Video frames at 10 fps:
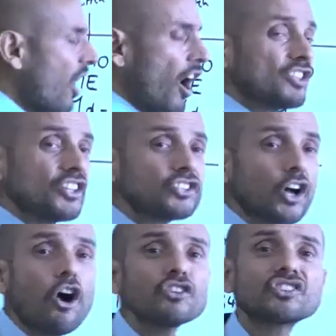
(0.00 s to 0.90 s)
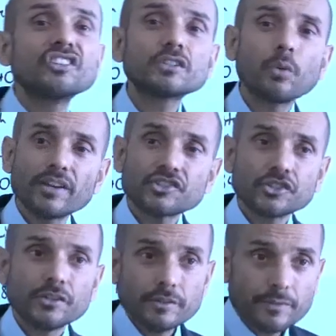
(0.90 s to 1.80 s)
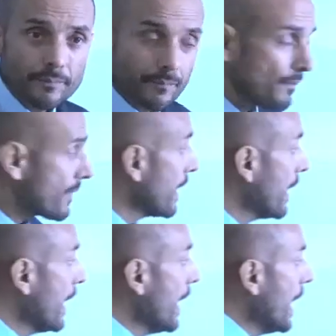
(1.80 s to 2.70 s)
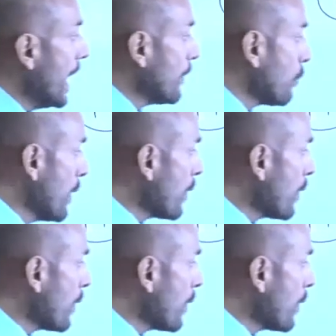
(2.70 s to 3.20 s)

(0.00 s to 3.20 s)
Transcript: I just asked this question. If we